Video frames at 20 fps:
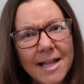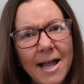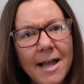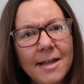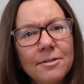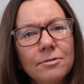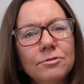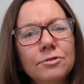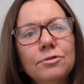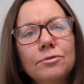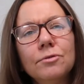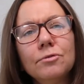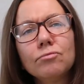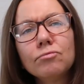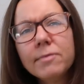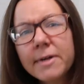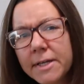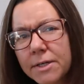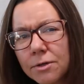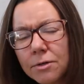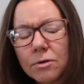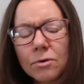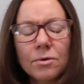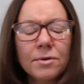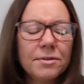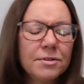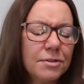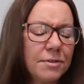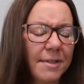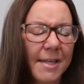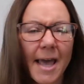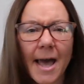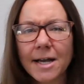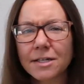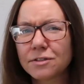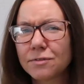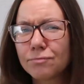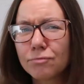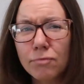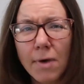either to the reader or to the
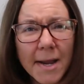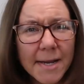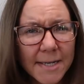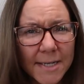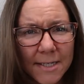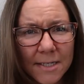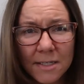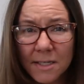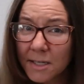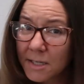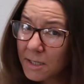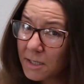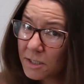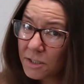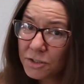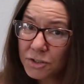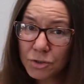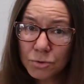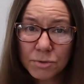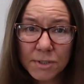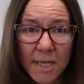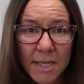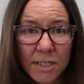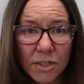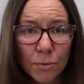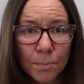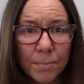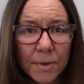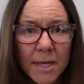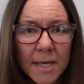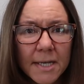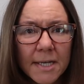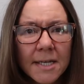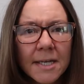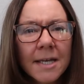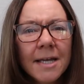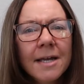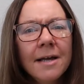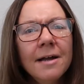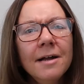act of writing, you take your pick,